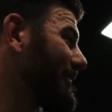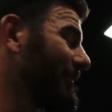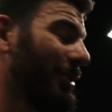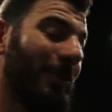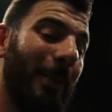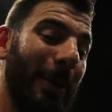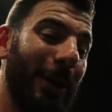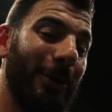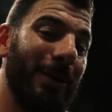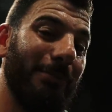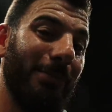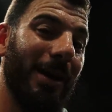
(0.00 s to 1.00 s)
a little bit better
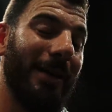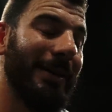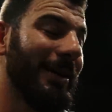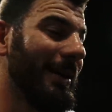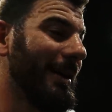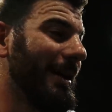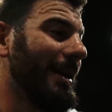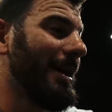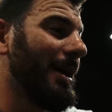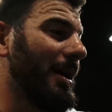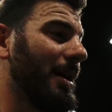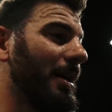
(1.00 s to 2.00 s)
in the mud.
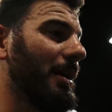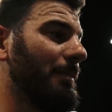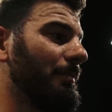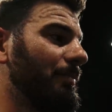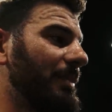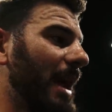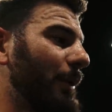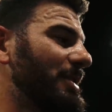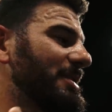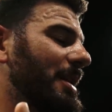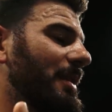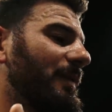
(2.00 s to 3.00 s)
Now we
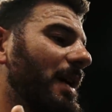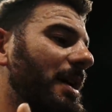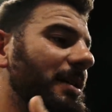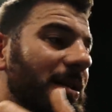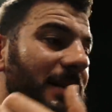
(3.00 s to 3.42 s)
just got to find.